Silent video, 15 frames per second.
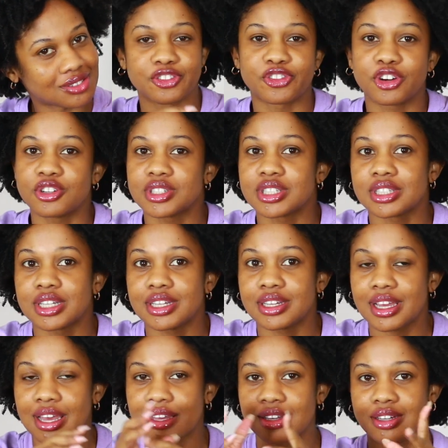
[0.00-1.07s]
The first
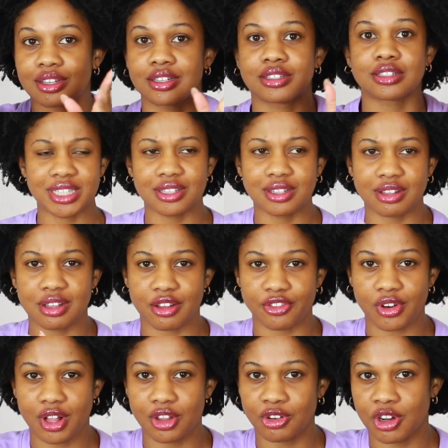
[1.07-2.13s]
thing is basically a
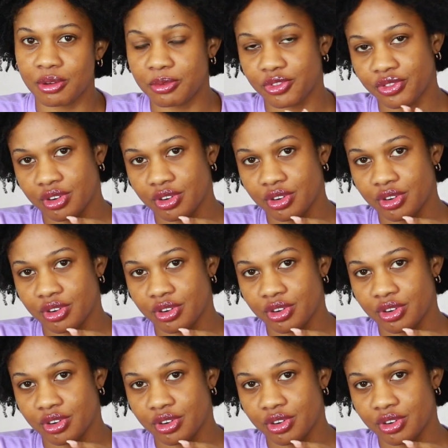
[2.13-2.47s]
follow up